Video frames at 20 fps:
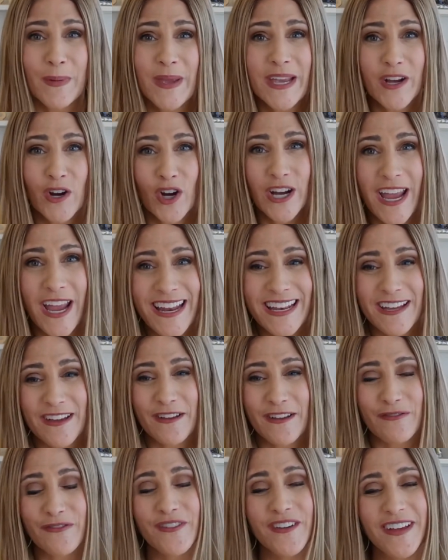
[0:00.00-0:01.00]
case you went to
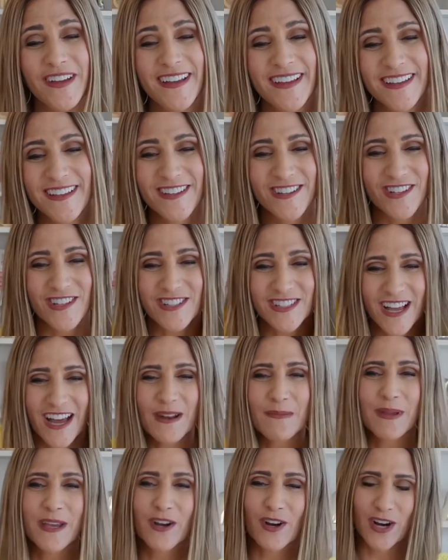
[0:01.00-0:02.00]
spam. But, I mean, there
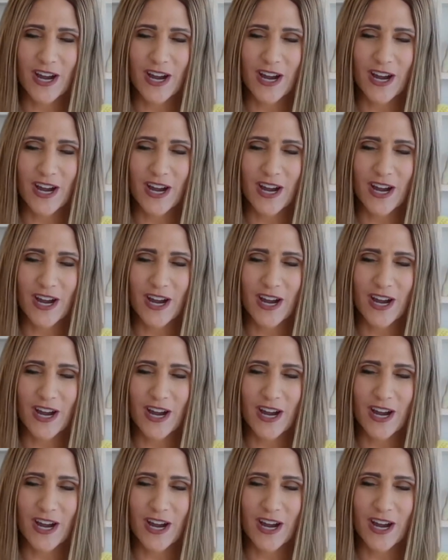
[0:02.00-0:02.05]
are